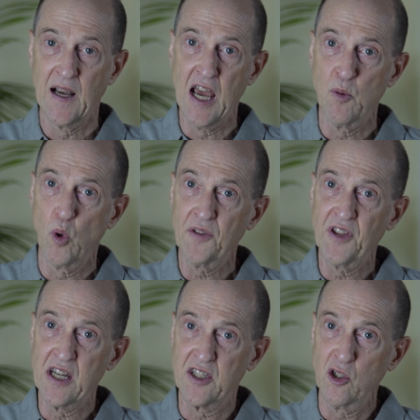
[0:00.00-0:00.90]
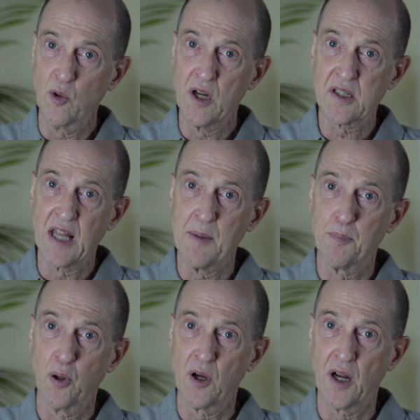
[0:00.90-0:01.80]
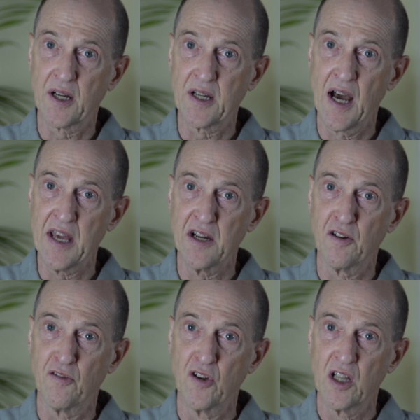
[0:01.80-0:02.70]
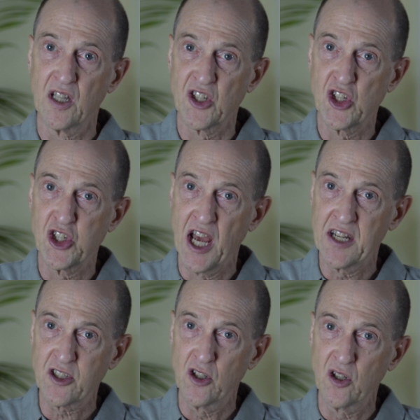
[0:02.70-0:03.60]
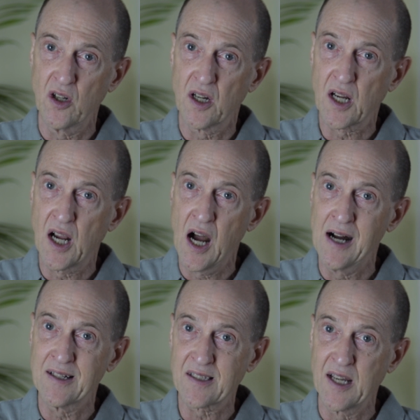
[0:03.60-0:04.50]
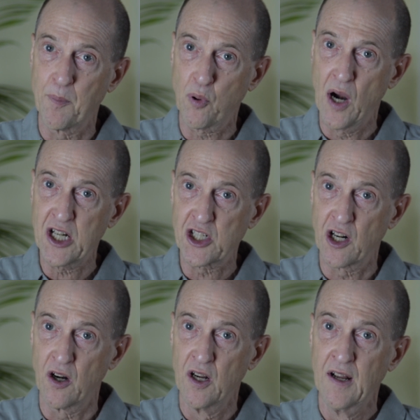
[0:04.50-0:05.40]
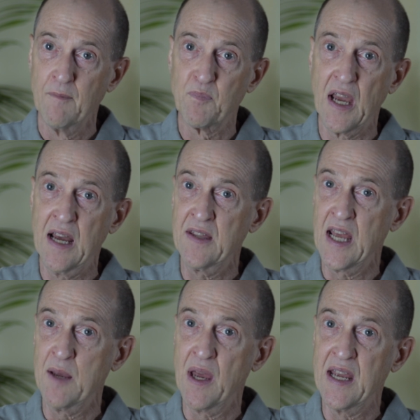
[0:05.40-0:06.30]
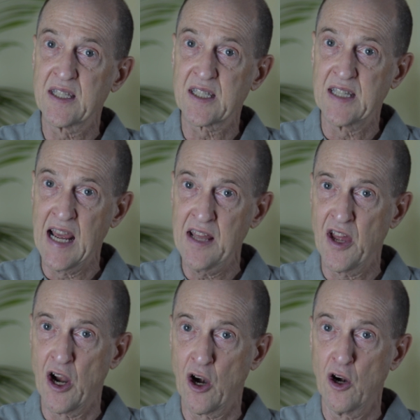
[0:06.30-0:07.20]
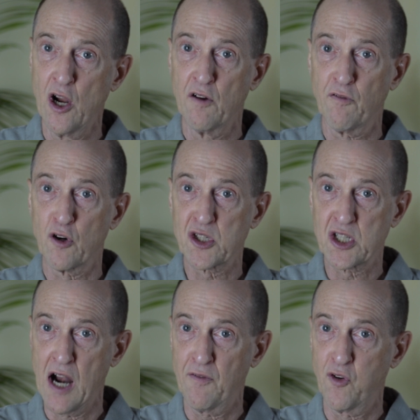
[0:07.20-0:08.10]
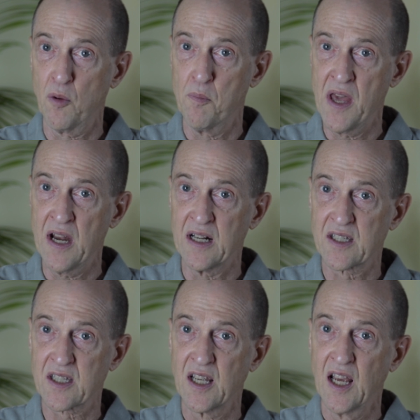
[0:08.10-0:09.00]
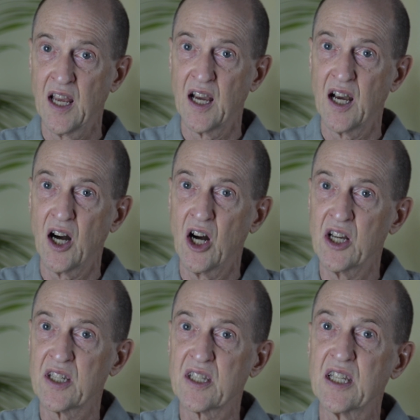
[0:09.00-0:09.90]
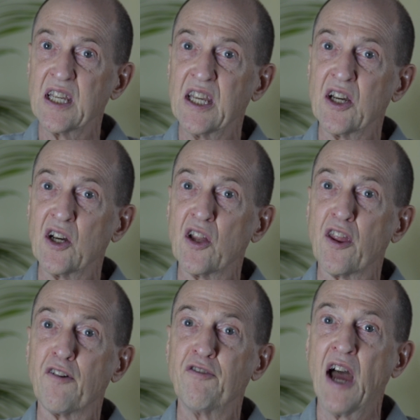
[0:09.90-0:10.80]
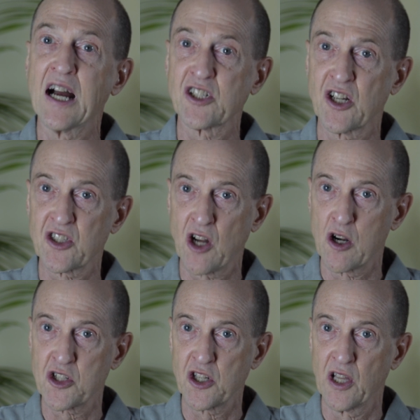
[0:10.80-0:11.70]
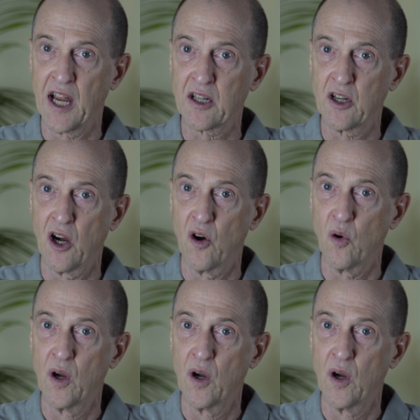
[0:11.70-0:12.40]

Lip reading: And what they do is they put a kind of gentle, constant pressure, and they may stay there for several minutes until the fascia starts to let go.